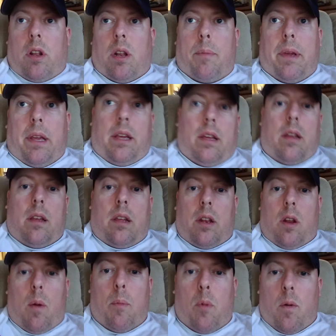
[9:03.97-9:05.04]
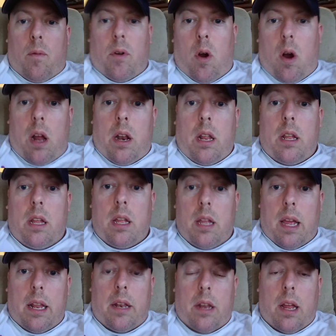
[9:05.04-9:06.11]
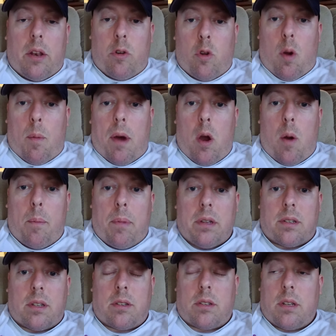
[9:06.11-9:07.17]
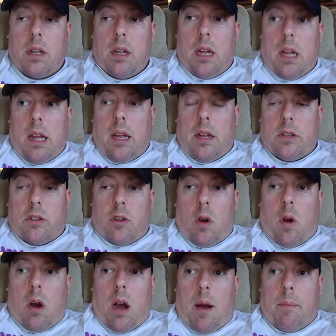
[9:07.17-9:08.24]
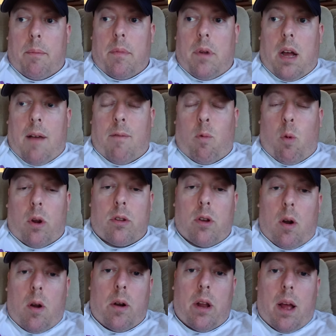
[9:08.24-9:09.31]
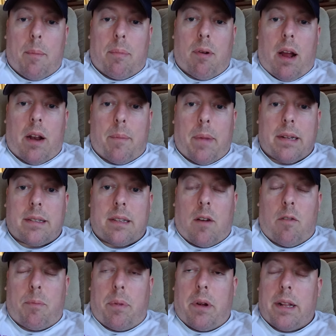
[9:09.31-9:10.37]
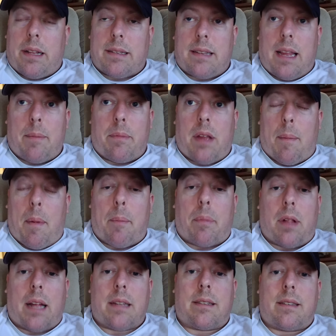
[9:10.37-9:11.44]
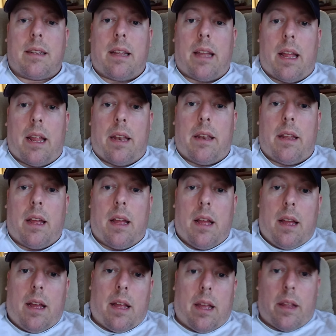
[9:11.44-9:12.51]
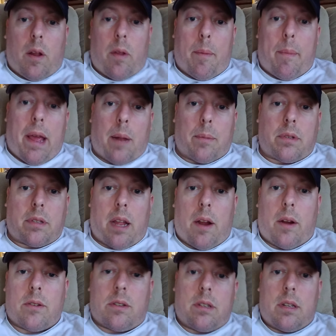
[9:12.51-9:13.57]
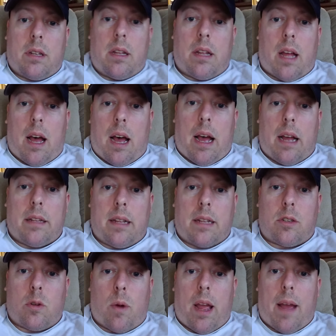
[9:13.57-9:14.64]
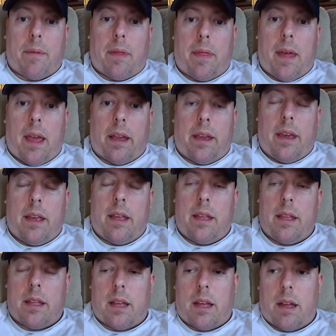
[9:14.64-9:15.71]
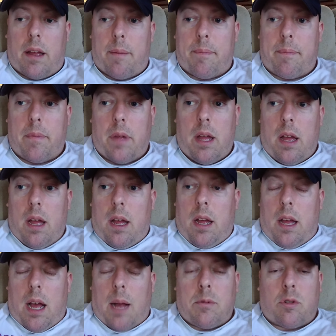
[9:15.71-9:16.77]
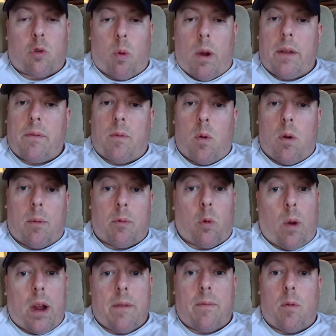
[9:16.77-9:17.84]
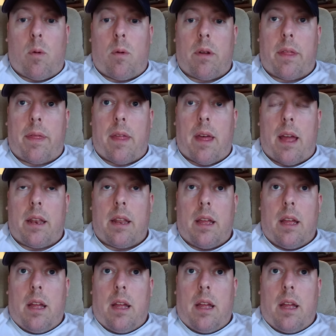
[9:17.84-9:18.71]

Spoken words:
going to be, you know, moving on and doing my own business. So I've worked hard. I'm proud of myself, but at the same time, I'm blessed. And, you know, the man upstairs, that's who I have to thank. I'm just grateful. I'm grateful that,